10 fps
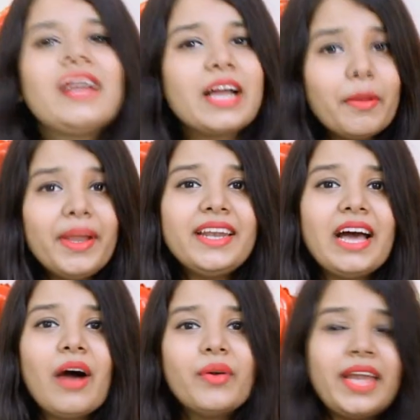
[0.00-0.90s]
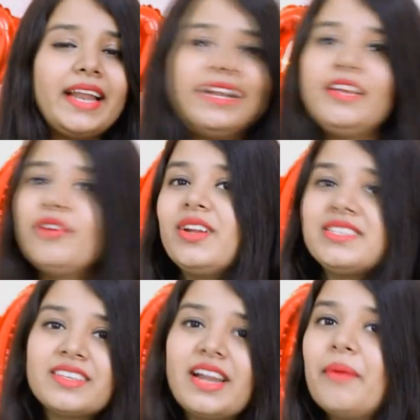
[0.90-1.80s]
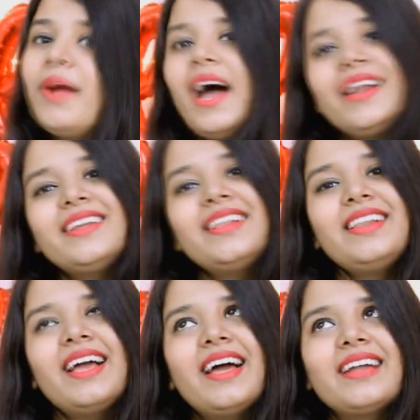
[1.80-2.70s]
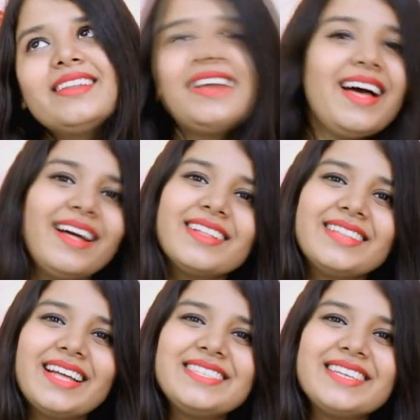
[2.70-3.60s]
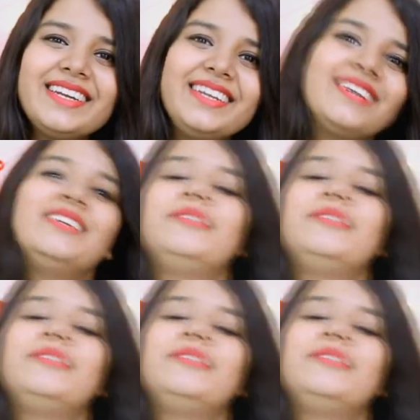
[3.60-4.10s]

comment down and leave your Instagram handle and yeah, that's it.